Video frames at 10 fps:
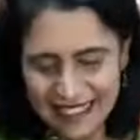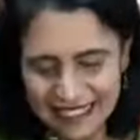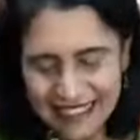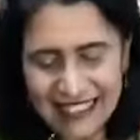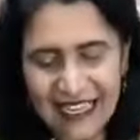and
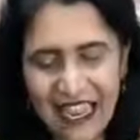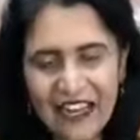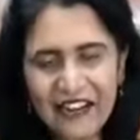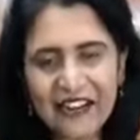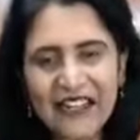it's an
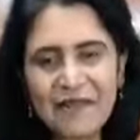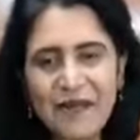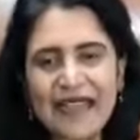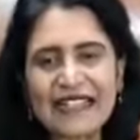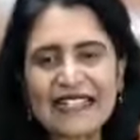
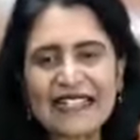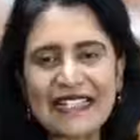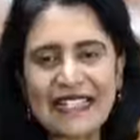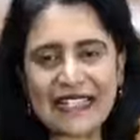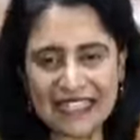acrylic painting